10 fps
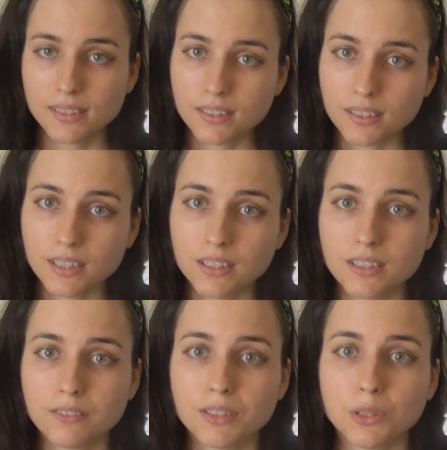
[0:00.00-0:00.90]

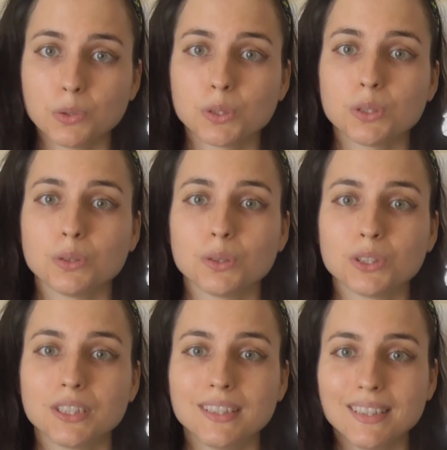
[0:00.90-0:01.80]
93,
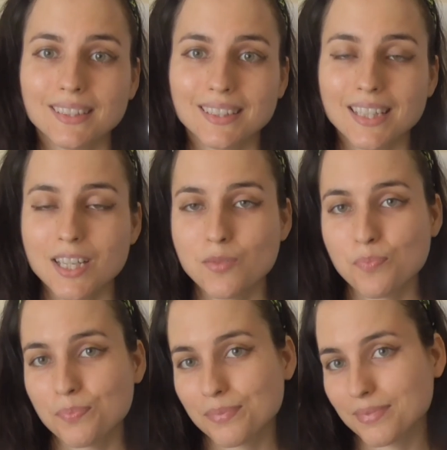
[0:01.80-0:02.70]
94,
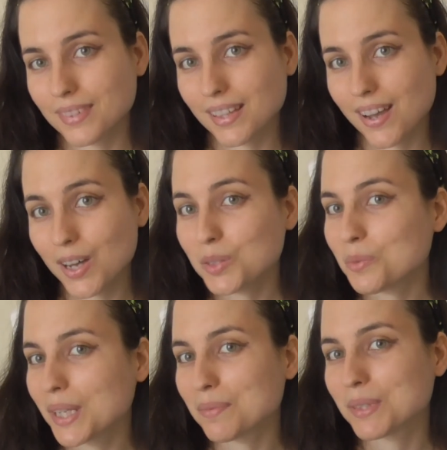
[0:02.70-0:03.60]
all the
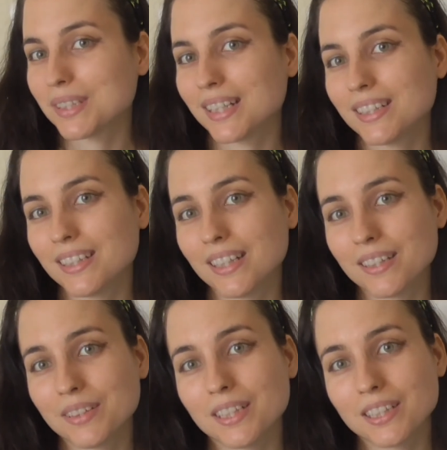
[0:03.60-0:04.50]
way up to
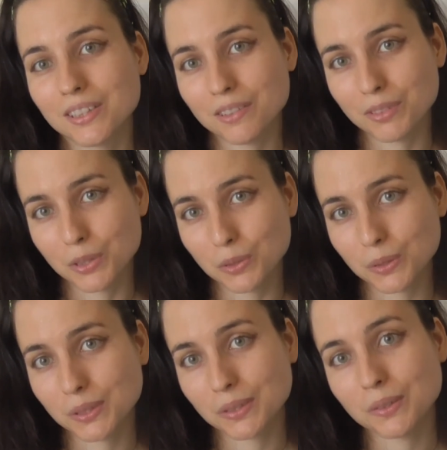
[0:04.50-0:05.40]
99,
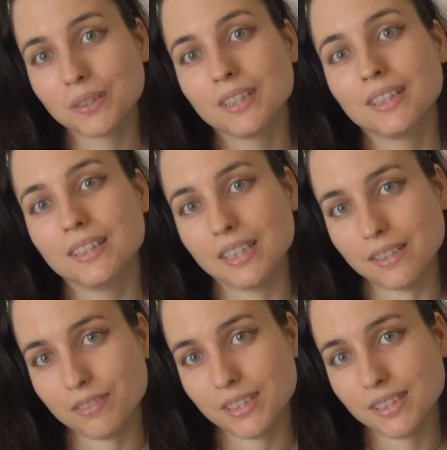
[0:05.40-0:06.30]
90,
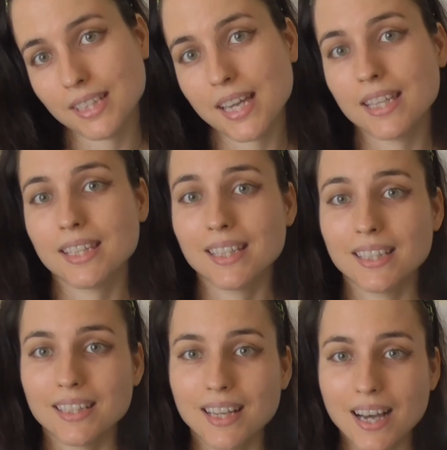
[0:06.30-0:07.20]
David, and
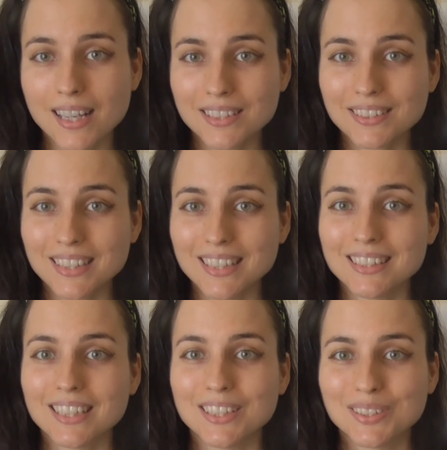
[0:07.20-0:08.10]
then 100
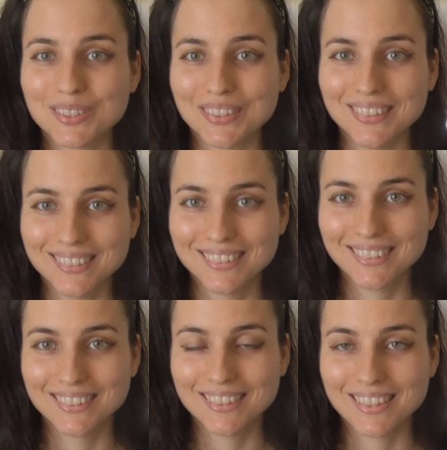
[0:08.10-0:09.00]
is 100.
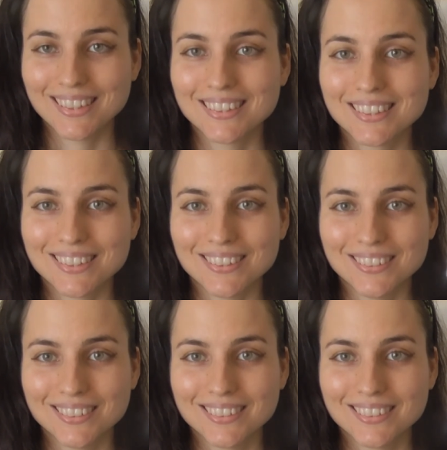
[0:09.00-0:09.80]
100.